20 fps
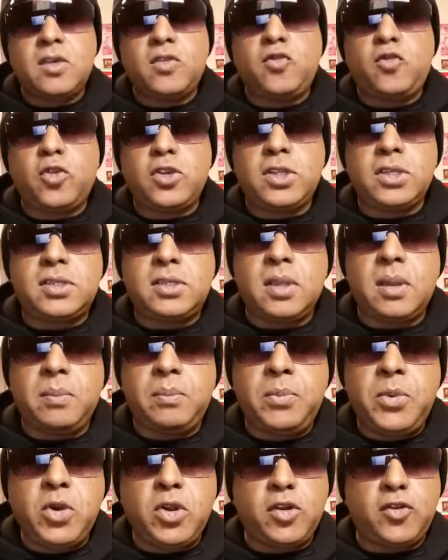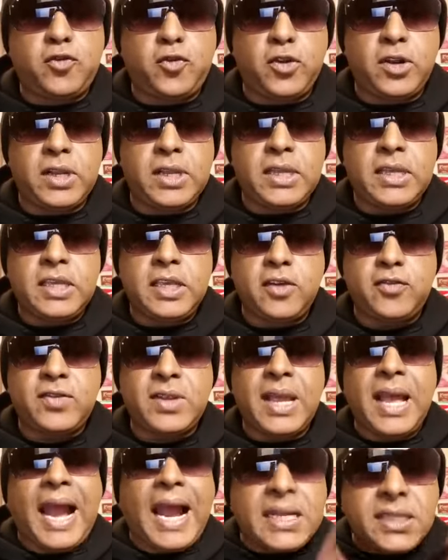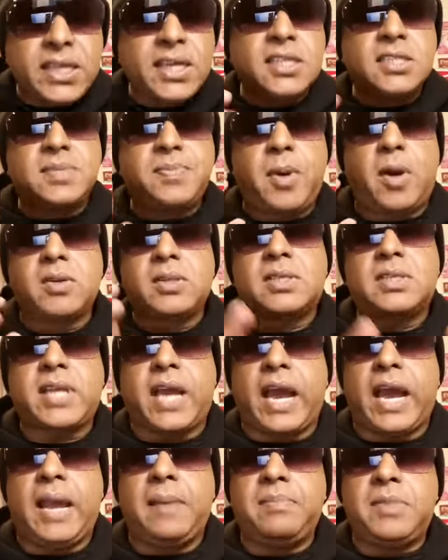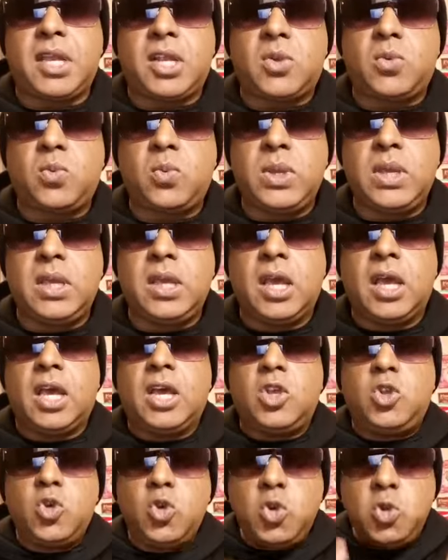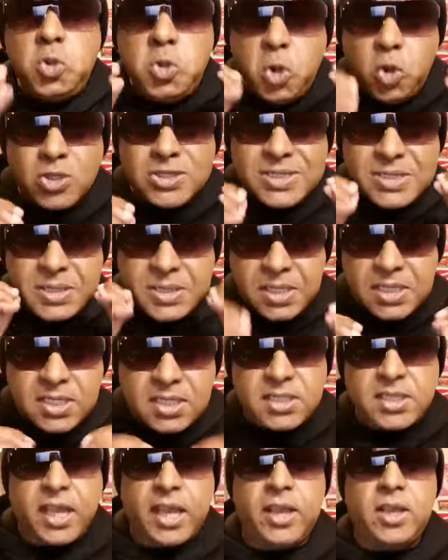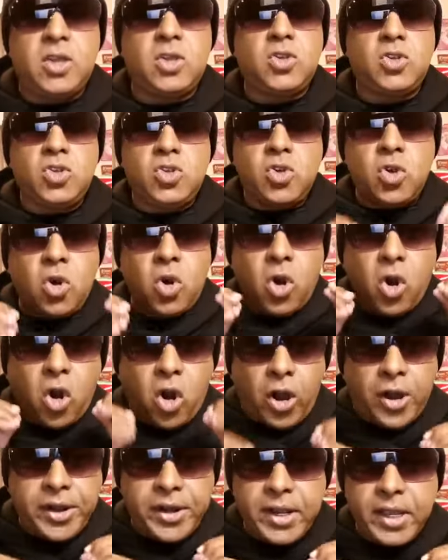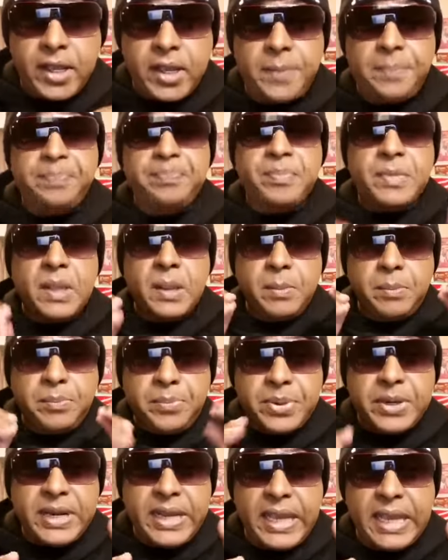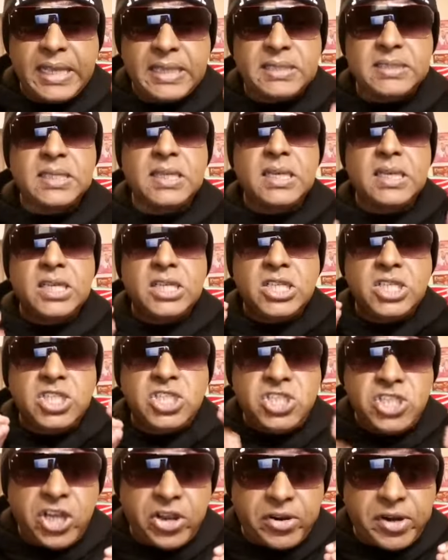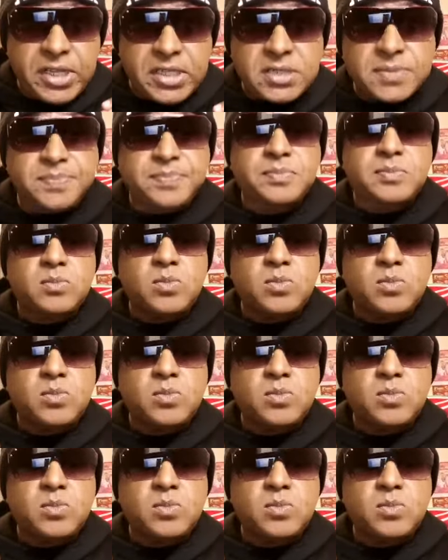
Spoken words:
for this beautiful gift, I think it's about time that you use this day to honor, praise, cherish,